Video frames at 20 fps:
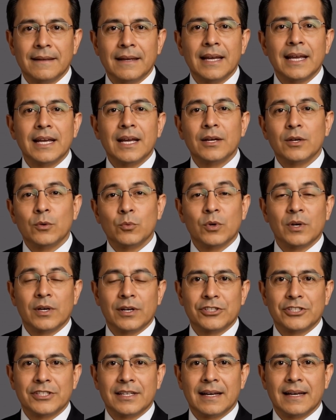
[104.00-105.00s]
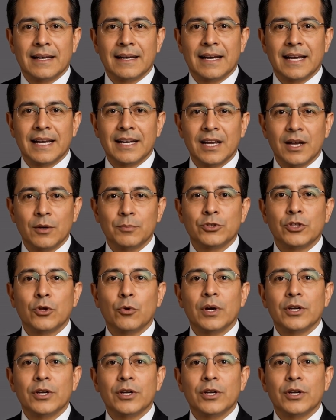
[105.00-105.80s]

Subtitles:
In other words, it helps you